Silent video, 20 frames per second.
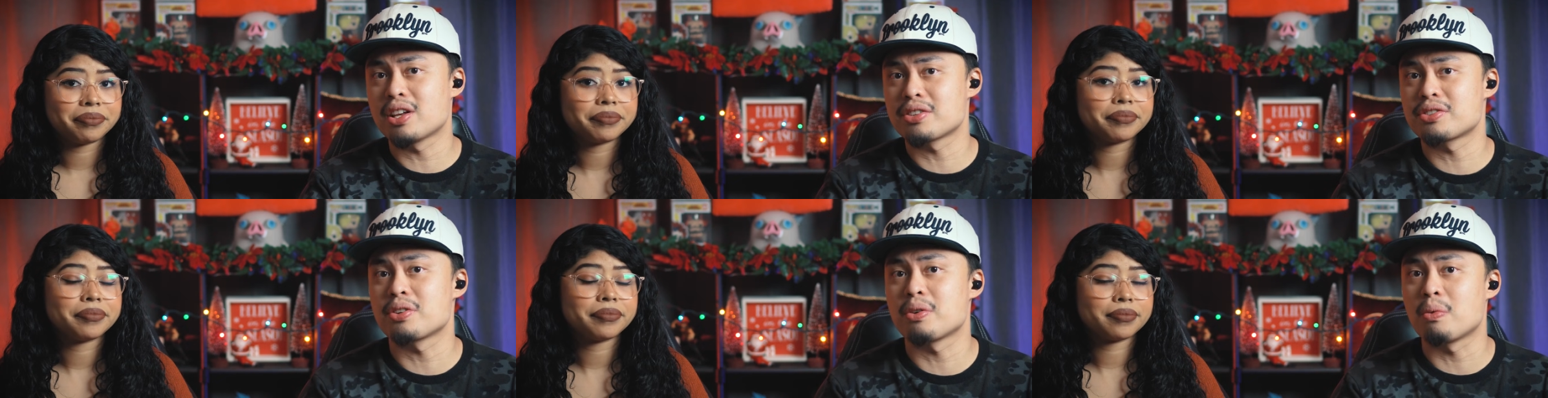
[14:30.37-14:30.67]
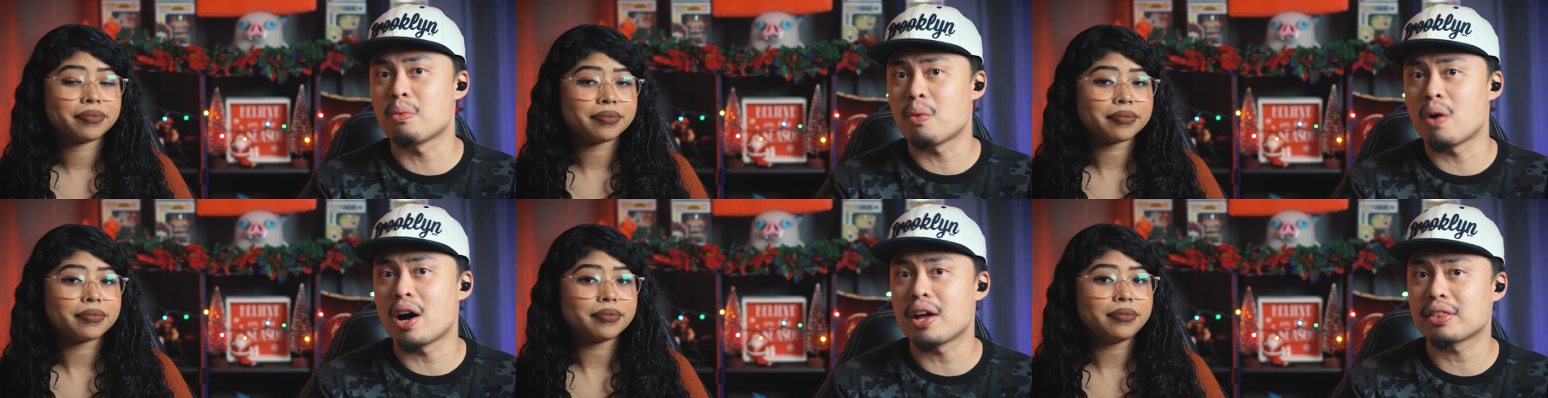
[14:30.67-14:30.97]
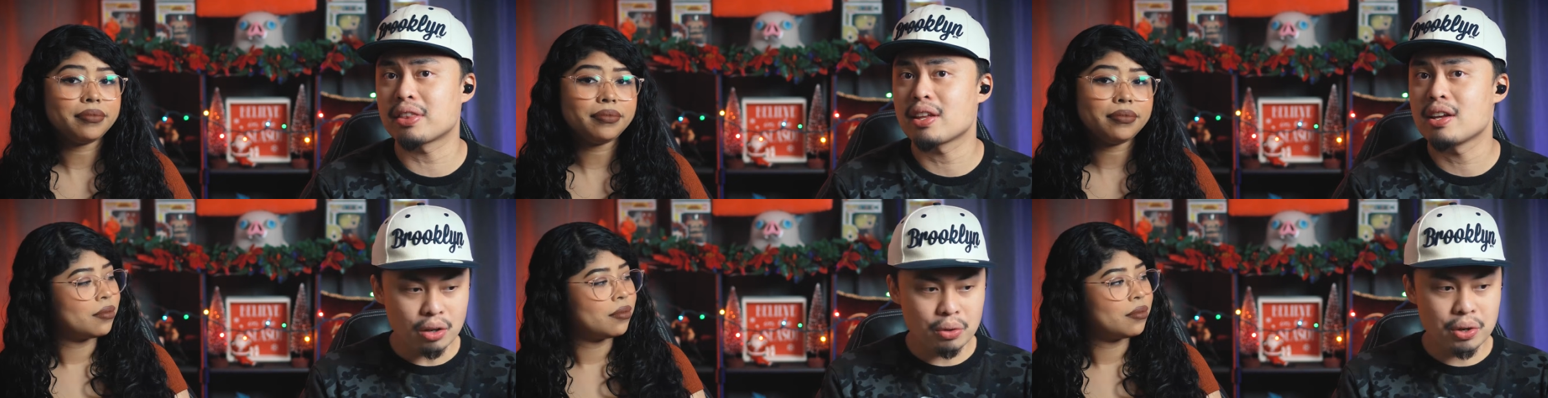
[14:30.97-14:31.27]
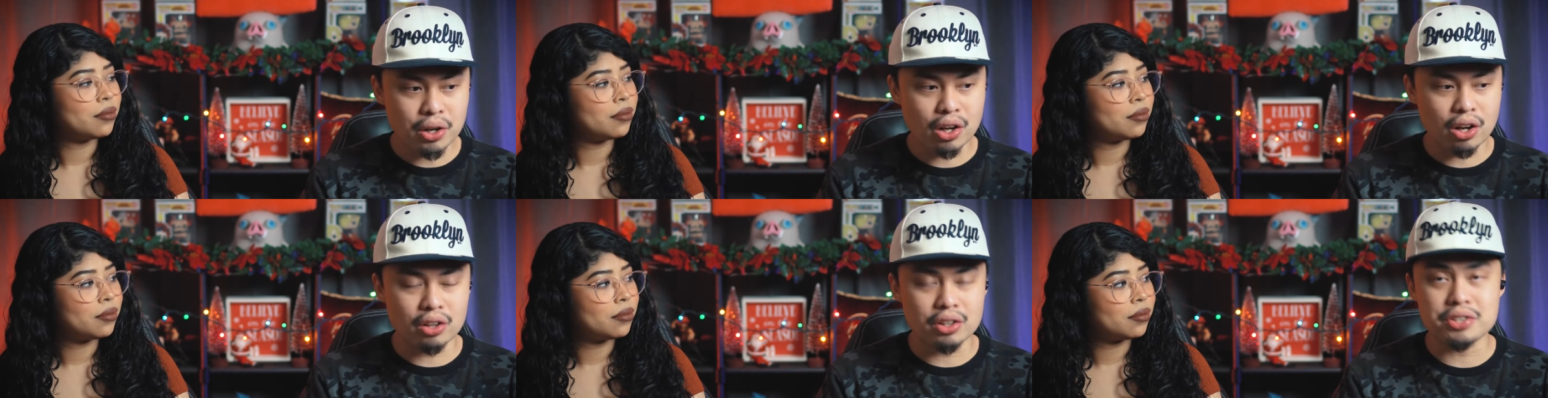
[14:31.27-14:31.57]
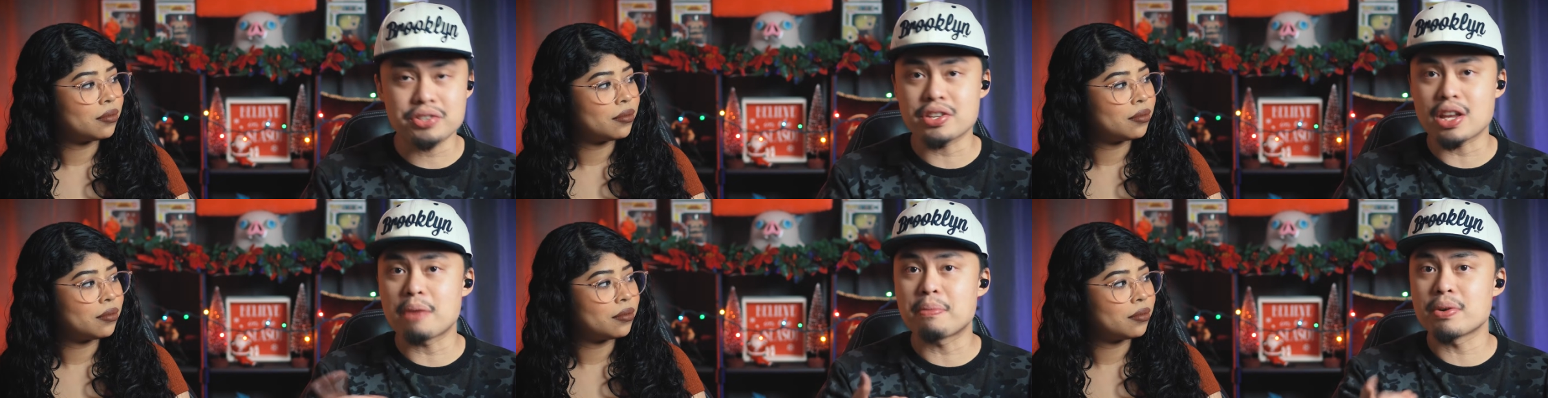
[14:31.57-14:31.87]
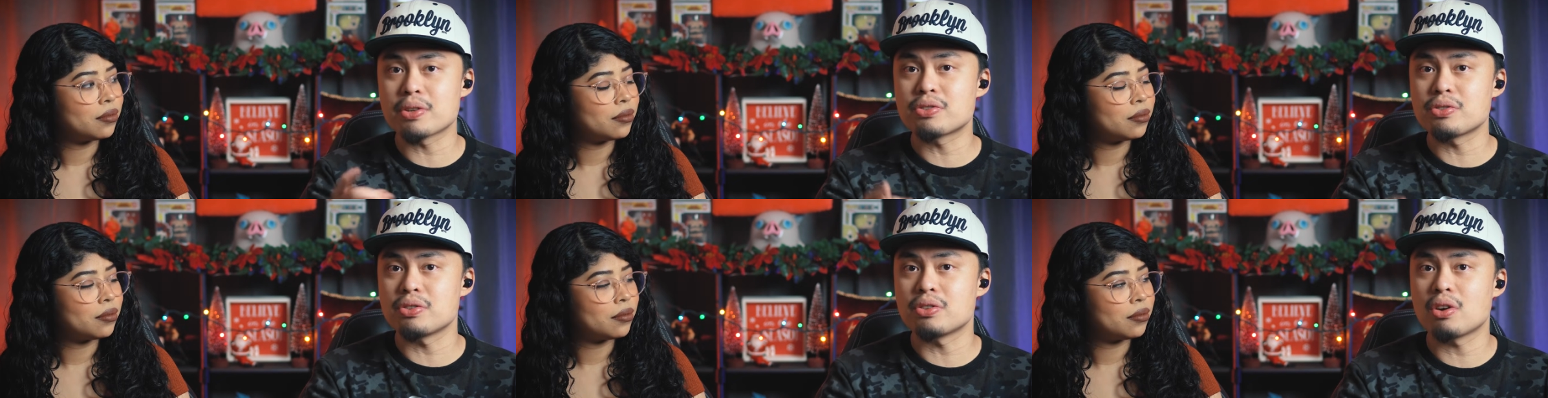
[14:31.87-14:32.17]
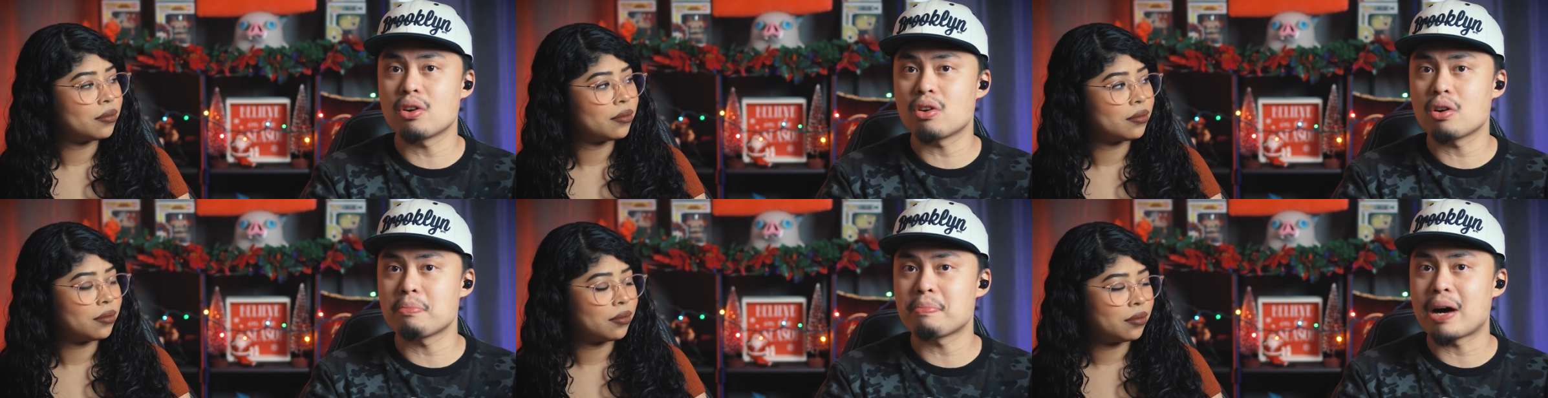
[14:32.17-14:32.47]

Speaker 1: doesn't want, what do you call the Saber to know